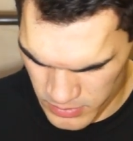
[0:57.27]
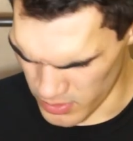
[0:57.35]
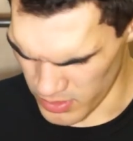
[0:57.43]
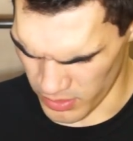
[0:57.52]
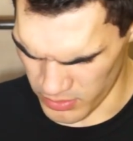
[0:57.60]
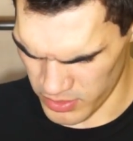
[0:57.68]
I
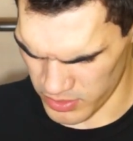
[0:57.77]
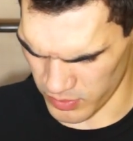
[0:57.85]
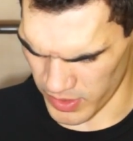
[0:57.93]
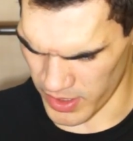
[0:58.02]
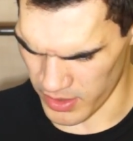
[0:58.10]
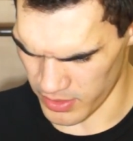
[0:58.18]
don't know, just
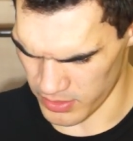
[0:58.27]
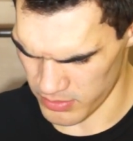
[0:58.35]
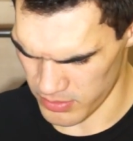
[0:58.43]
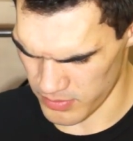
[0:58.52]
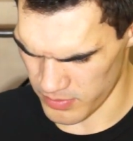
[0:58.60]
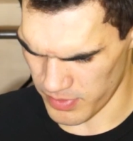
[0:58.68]
went out and
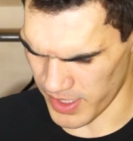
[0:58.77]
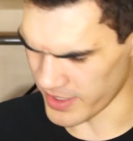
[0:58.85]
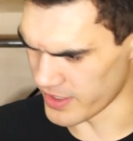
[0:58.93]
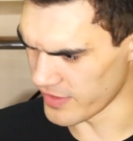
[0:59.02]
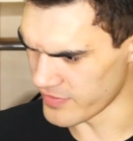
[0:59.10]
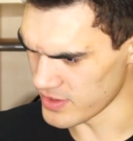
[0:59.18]
played
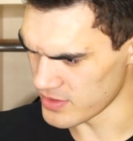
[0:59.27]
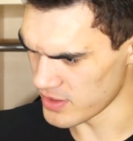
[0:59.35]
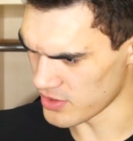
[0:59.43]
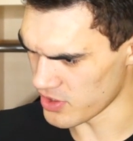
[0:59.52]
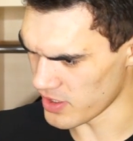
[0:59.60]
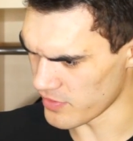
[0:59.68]
defense. I
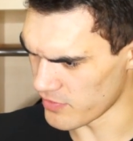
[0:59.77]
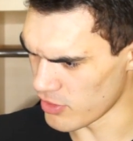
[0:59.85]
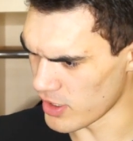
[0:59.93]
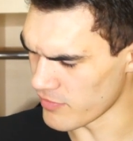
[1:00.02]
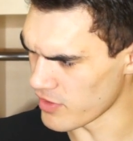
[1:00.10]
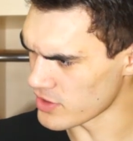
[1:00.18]
tried to
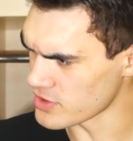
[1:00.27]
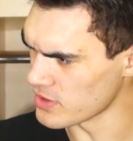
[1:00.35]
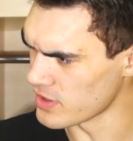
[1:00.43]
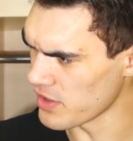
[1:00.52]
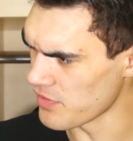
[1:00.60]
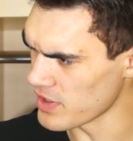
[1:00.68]
really focus
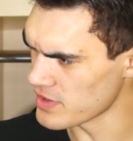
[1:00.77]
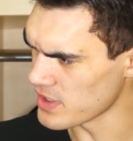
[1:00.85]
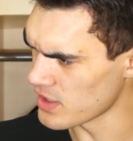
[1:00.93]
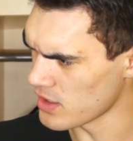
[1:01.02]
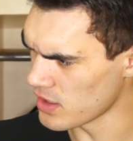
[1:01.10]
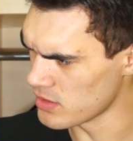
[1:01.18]
on defense,
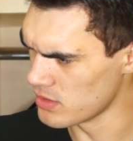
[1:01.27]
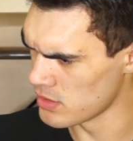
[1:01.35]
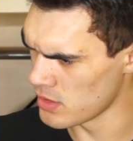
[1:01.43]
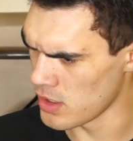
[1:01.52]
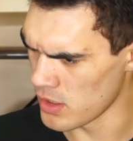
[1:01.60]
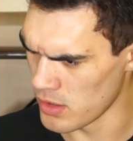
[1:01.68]
and
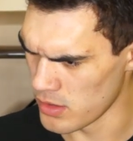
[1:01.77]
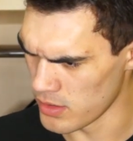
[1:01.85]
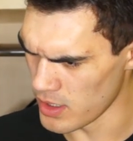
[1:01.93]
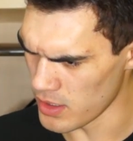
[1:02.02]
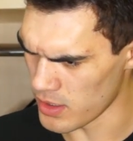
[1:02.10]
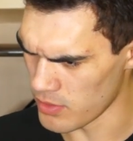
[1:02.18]

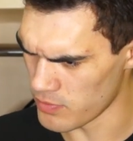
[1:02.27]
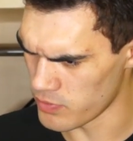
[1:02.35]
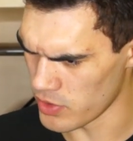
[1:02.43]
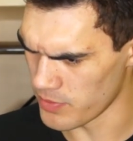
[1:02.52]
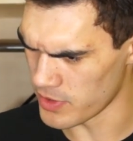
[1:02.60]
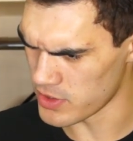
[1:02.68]
yeah, they were
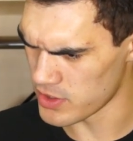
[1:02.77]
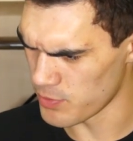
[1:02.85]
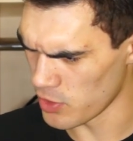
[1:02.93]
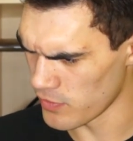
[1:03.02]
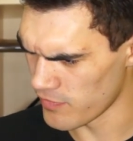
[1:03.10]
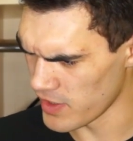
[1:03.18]
pretty much
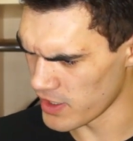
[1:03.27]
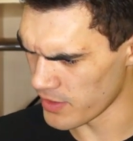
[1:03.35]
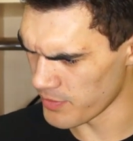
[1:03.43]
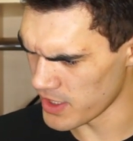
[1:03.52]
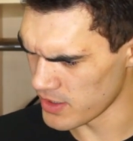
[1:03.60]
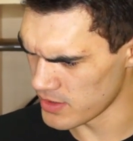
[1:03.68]

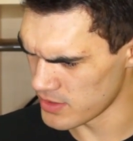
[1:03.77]
spoon-feeding me.